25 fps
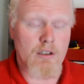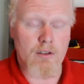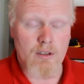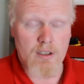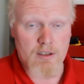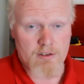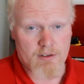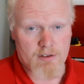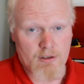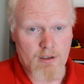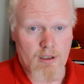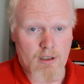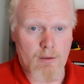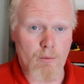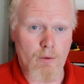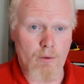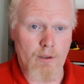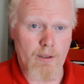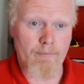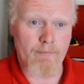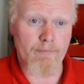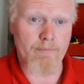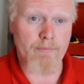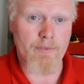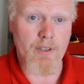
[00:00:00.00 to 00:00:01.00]
you need to start
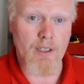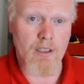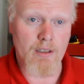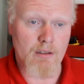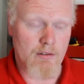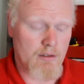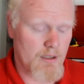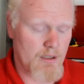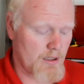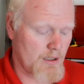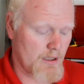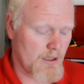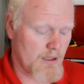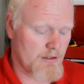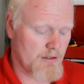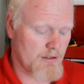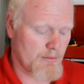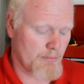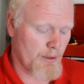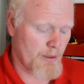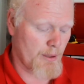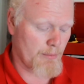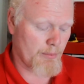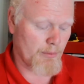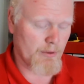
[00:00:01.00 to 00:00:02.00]
one. You need to get
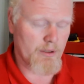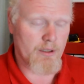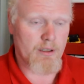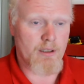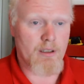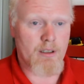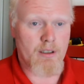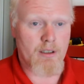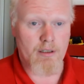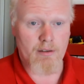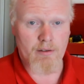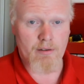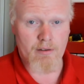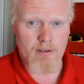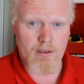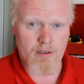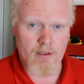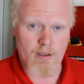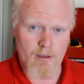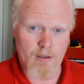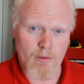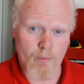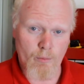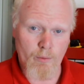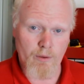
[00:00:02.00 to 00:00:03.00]
some people in there
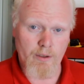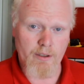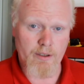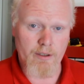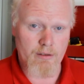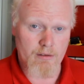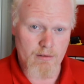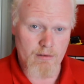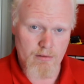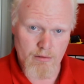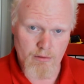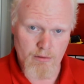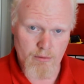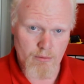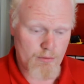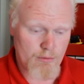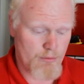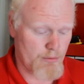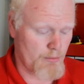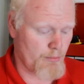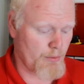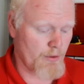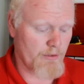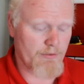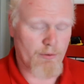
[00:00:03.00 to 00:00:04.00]
that are willing
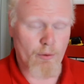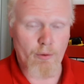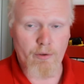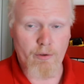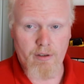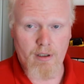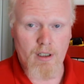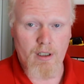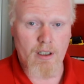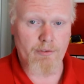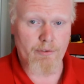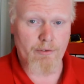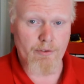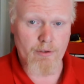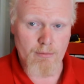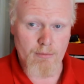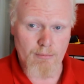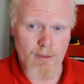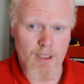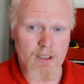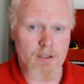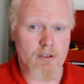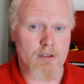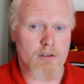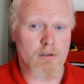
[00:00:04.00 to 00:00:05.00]
to put forth the effort to
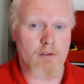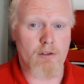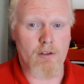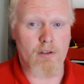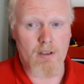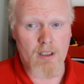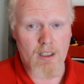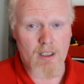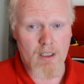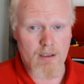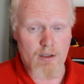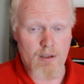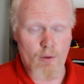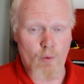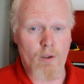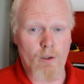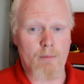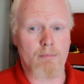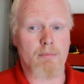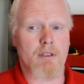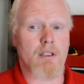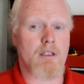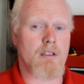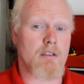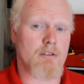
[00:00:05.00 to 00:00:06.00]
make sure that that
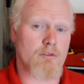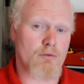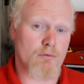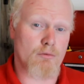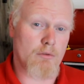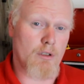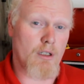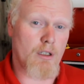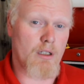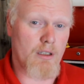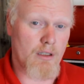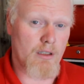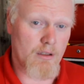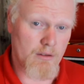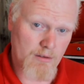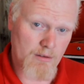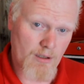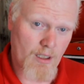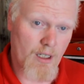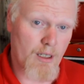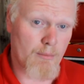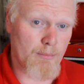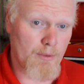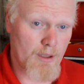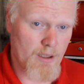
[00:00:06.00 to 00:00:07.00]
equipment is running in
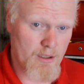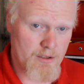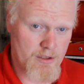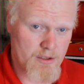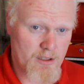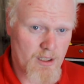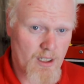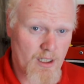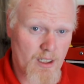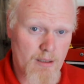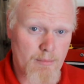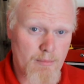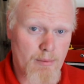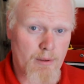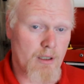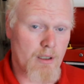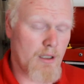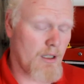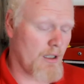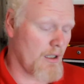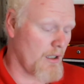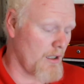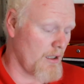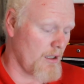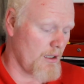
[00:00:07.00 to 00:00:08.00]
top-notch shape.
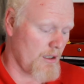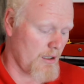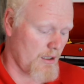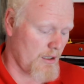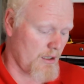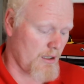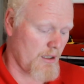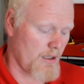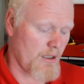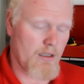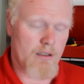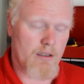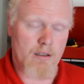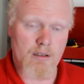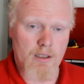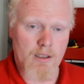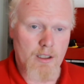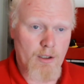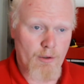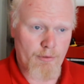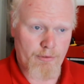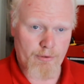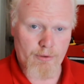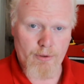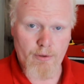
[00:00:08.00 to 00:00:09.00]

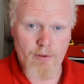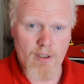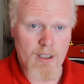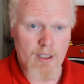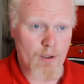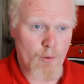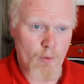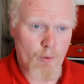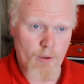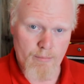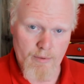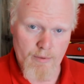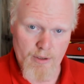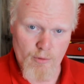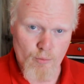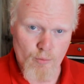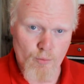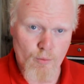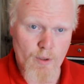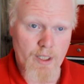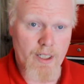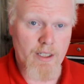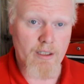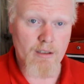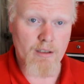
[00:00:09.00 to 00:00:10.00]
Go through that
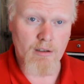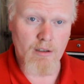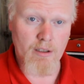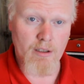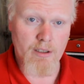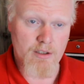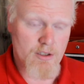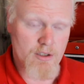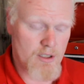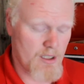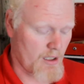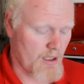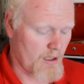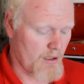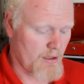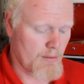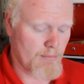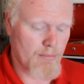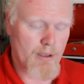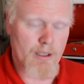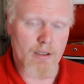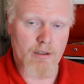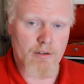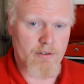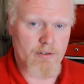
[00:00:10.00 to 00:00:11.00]
equipment regularly, checking
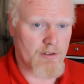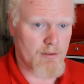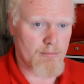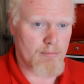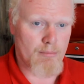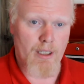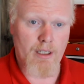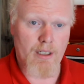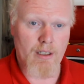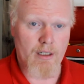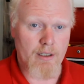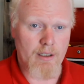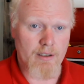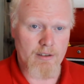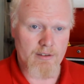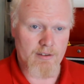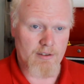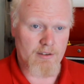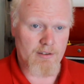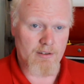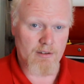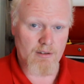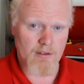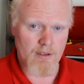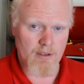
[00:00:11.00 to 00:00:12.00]
the belts, the
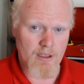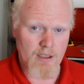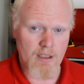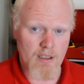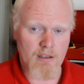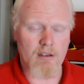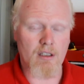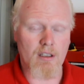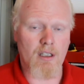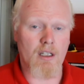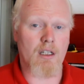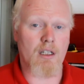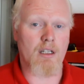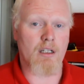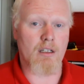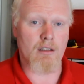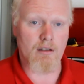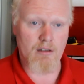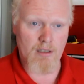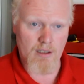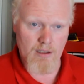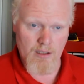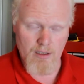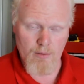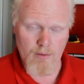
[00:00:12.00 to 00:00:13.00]
bearings,
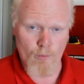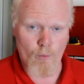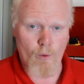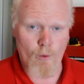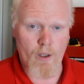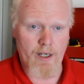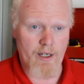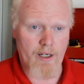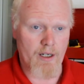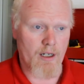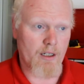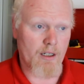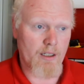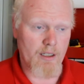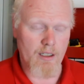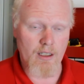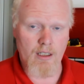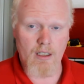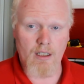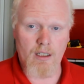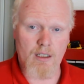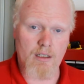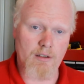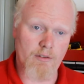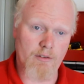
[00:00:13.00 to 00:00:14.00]
anything that can wear, any
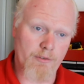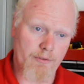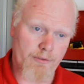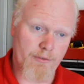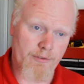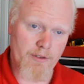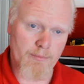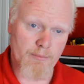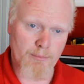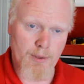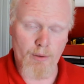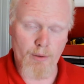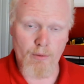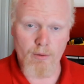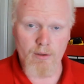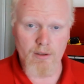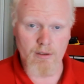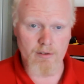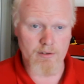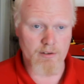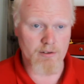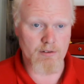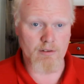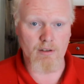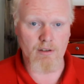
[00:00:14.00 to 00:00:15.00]
kind of
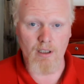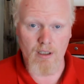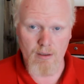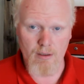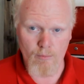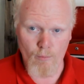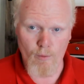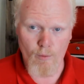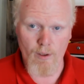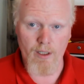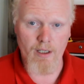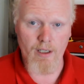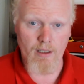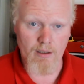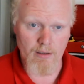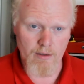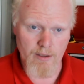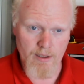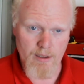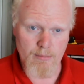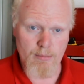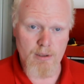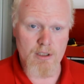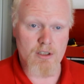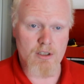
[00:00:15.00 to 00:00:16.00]
components that can wear
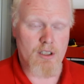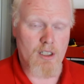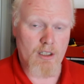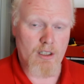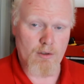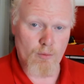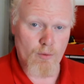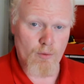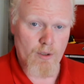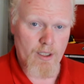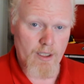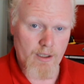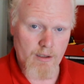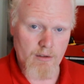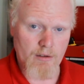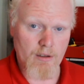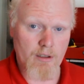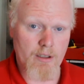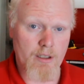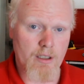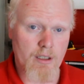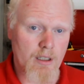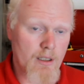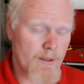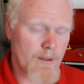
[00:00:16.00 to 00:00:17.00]
need to be checked
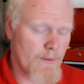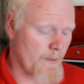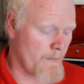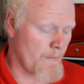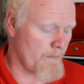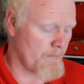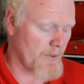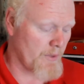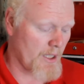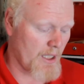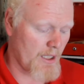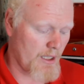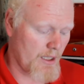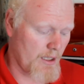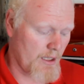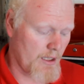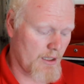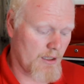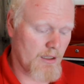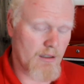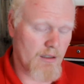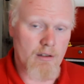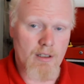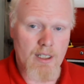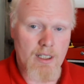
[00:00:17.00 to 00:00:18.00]
regularly.
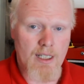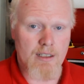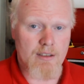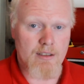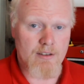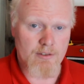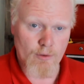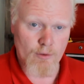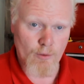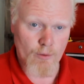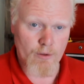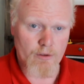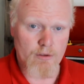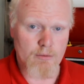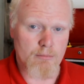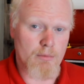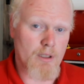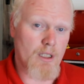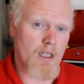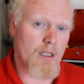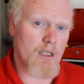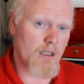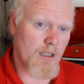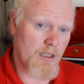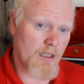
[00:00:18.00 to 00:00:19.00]
And that is going to
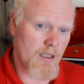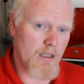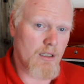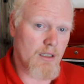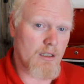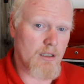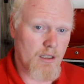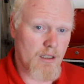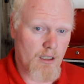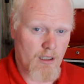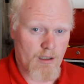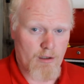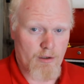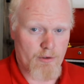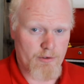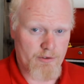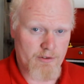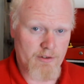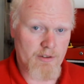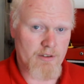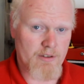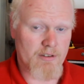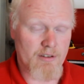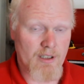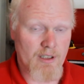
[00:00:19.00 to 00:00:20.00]
be a key
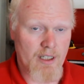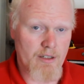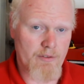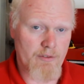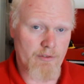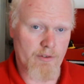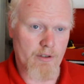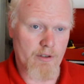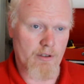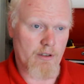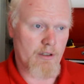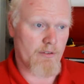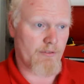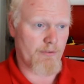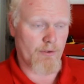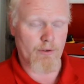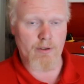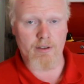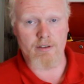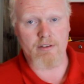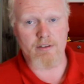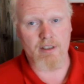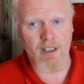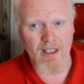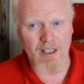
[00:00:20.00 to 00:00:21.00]
cost saver.
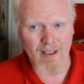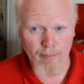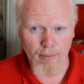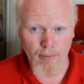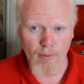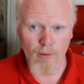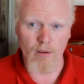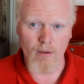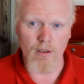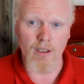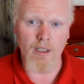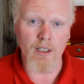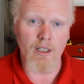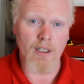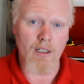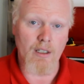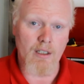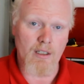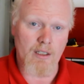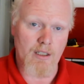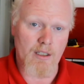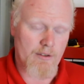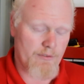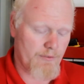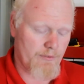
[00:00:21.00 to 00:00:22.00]
For example,
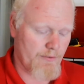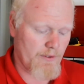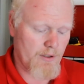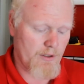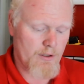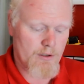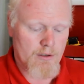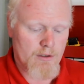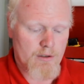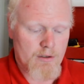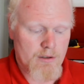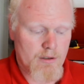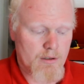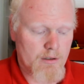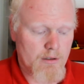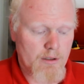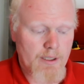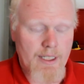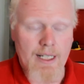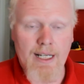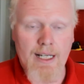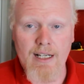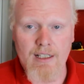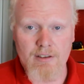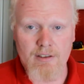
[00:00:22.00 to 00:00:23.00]
if your
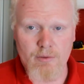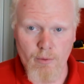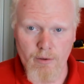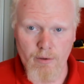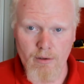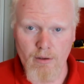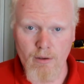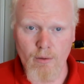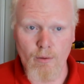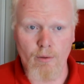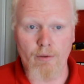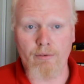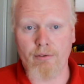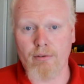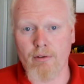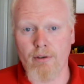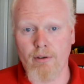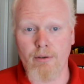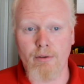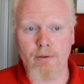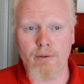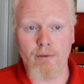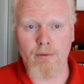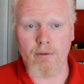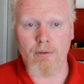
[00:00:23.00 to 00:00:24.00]
guys, while they're going
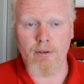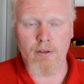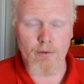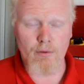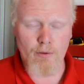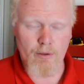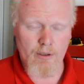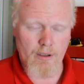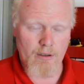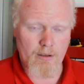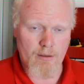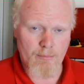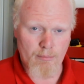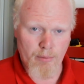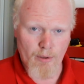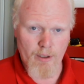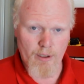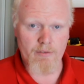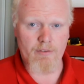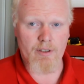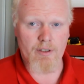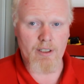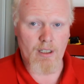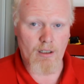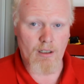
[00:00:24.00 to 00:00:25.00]
through doing
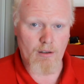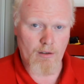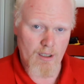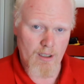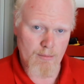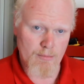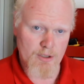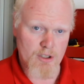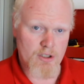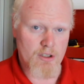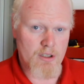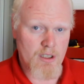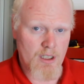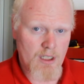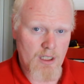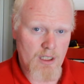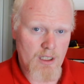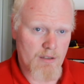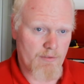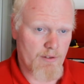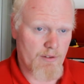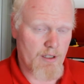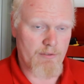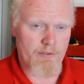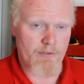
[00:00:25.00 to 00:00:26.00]
prevent on a
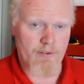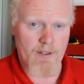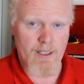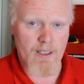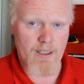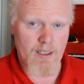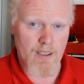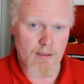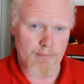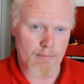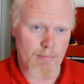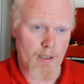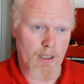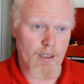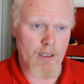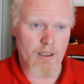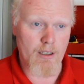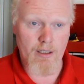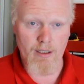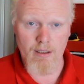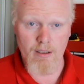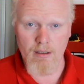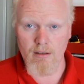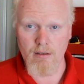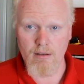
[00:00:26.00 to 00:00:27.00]
machine, if they find a
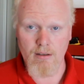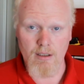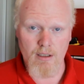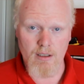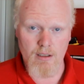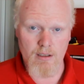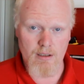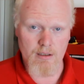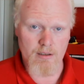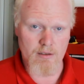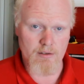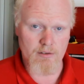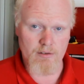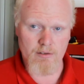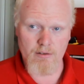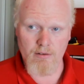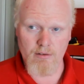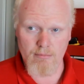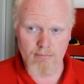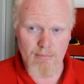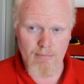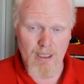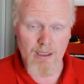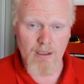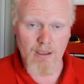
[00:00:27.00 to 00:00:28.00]
bearing that
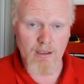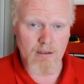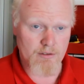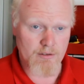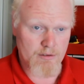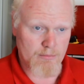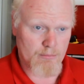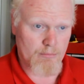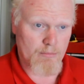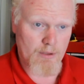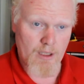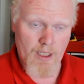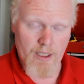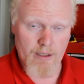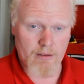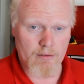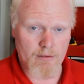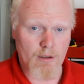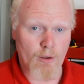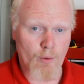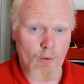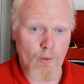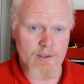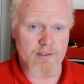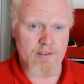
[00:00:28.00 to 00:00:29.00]
is making some
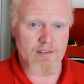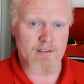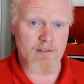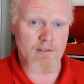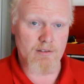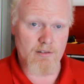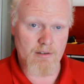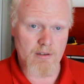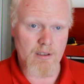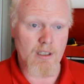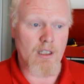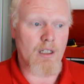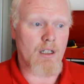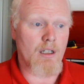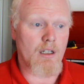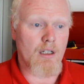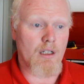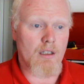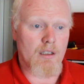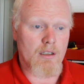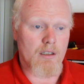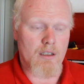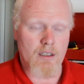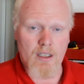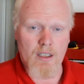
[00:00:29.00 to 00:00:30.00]
loud noises,
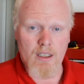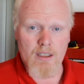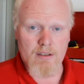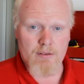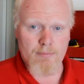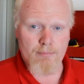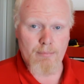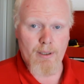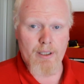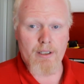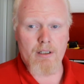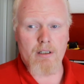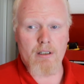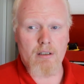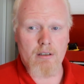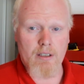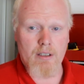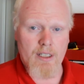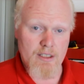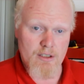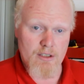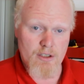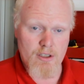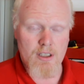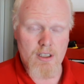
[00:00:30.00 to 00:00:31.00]
it's better
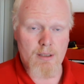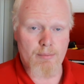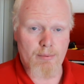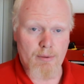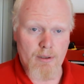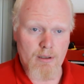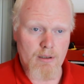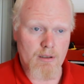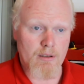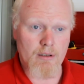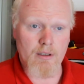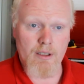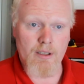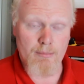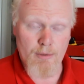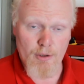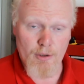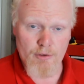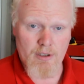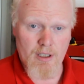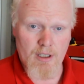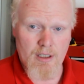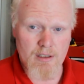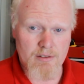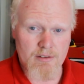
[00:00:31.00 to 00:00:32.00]
and cheaper in
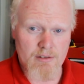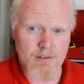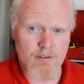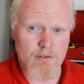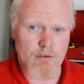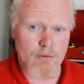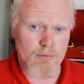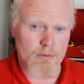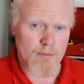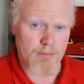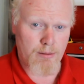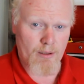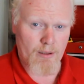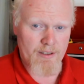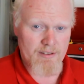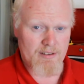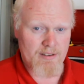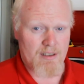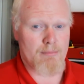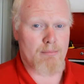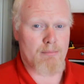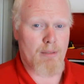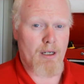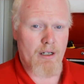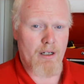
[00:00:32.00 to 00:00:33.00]
most cases to
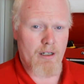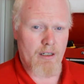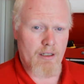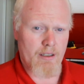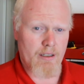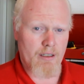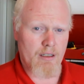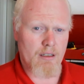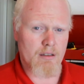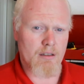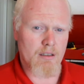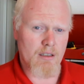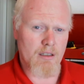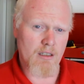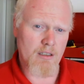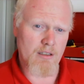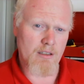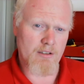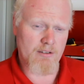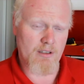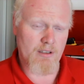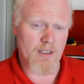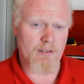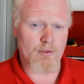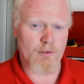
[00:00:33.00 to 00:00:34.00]
replace a bearing than it
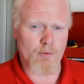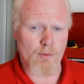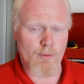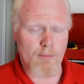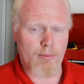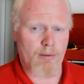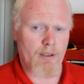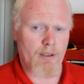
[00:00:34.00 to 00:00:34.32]
is to have to